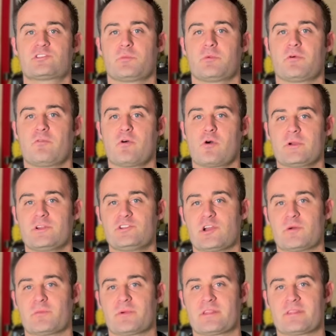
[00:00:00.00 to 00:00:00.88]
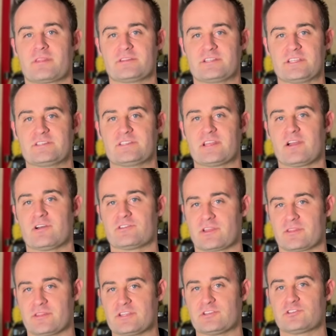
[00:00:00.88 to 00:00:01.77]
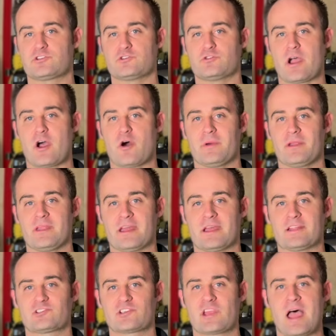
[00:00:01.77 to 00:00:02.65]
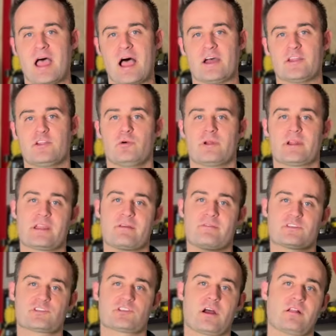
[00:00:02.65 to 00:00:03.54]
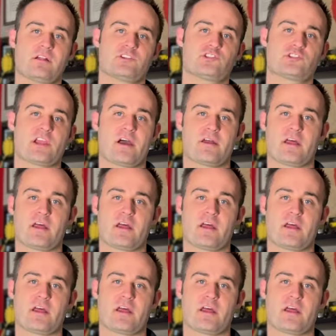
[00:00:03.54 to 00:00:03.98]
before we jump into the details on these two helmet nets, I do want to give a solid shout